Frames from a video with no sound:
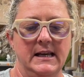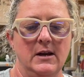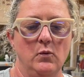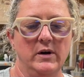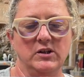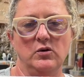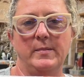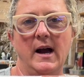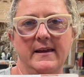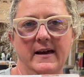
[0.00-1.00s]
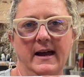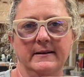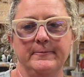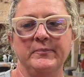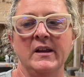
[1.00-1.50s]
when you buy that.
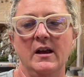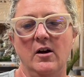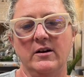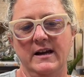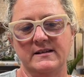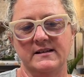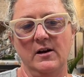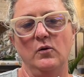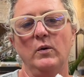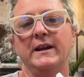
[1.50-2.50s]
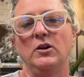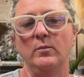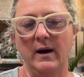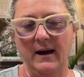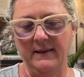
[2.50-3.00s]
Okay, so when you
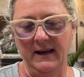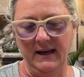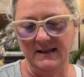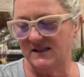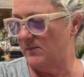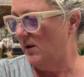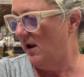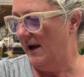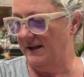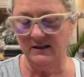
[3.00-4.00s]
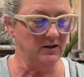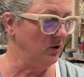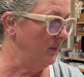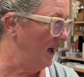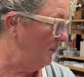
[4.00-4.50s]
buy the hand splined, you
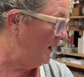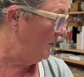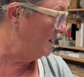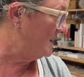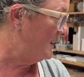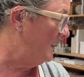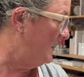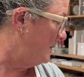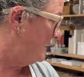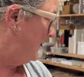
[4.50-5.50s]
might be able to see this